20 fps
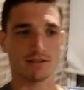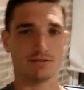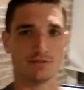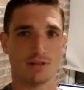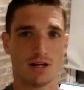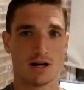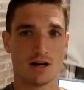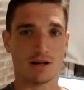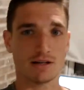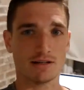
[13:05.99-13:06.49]
the
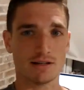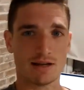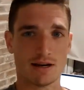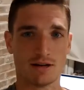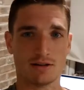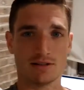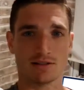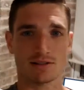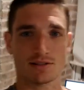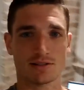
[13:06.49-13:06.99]
vlog and
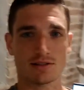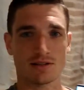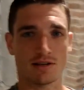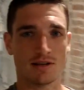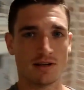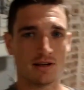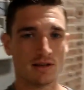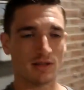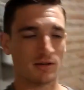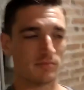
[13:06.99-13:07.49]
how it's
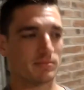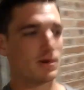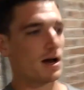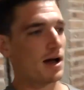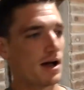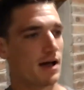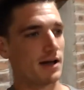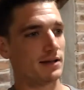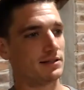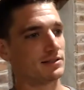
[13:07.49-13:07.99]

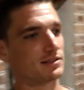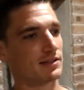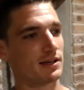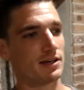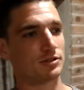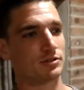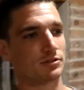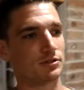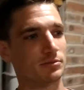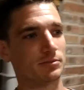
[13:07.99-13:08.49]
behind
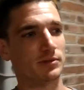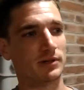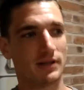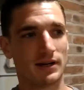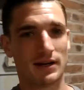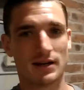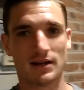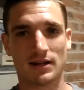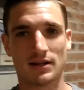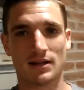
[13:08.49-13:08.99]
schedule,
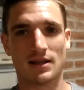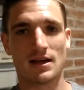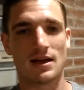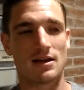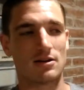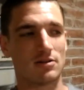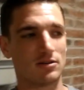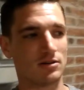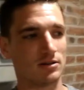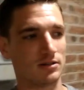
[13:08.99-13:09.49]
but
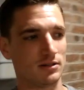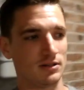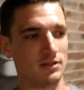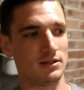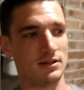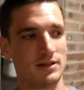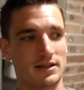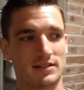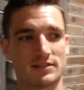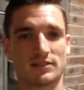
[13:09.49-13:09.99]
how
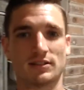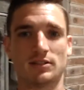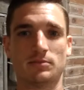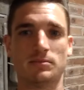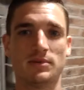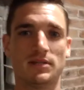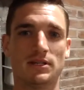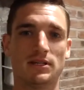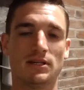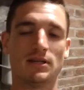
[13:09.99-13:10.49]
it's gonna
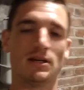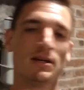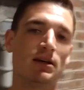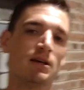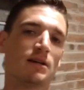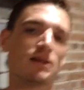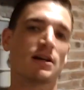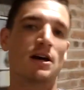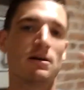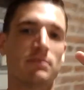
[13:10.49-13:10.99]
be
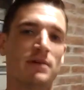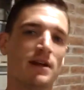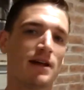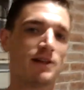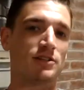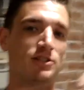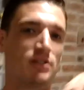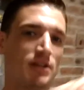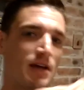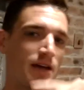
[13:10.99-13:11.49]
coming
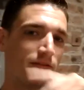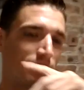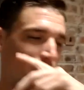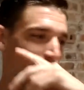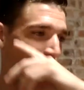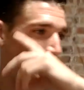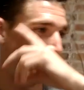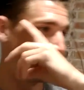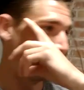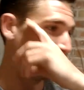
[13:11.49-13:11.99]
at you every
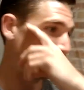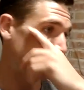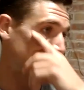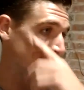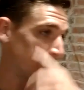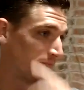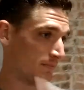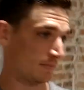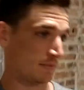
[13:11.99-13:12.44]
day.